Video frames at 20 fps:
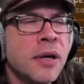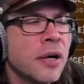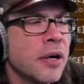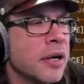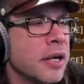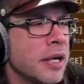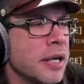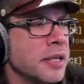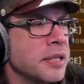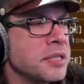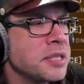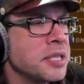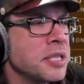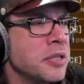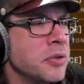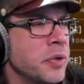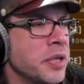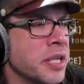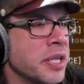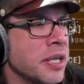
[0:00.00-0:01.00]
All right, let's see
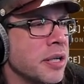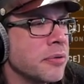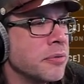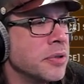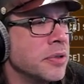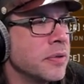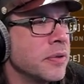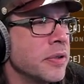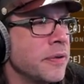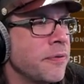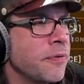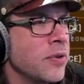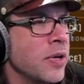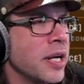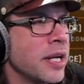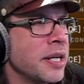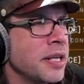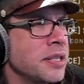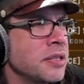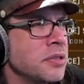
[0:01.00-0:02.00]
what we got. We'll
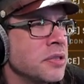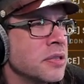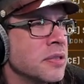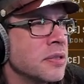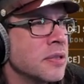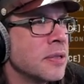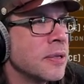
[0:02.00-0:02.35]
refresh.